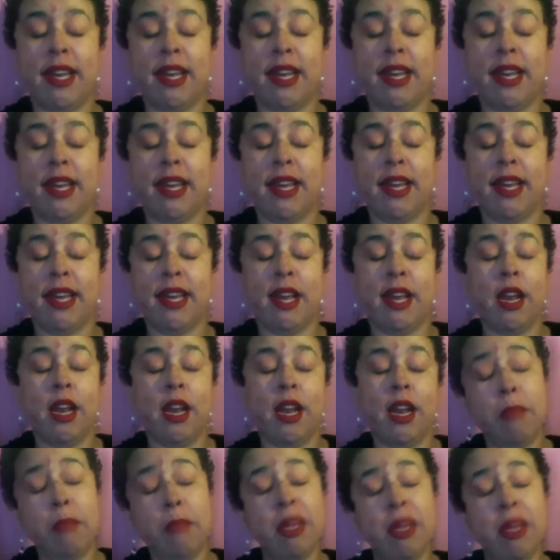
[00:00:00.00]
let
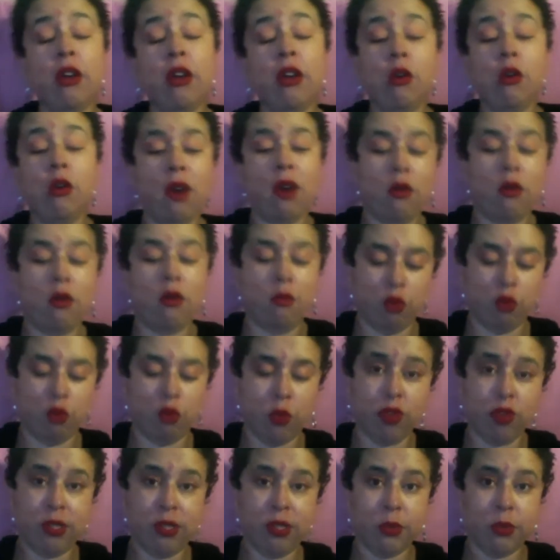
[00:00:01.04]
me go out more than
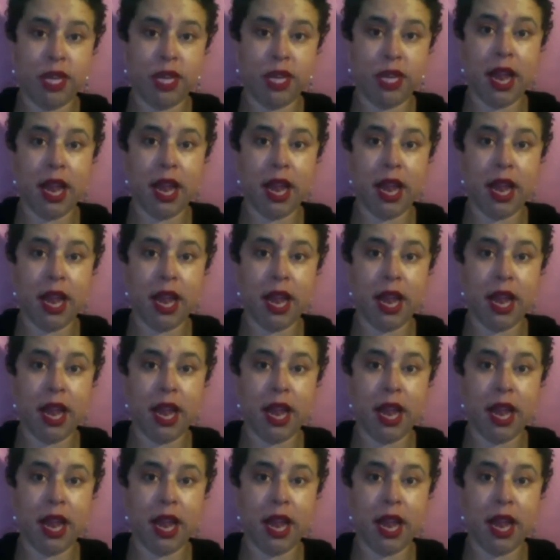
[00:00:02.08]
once a week,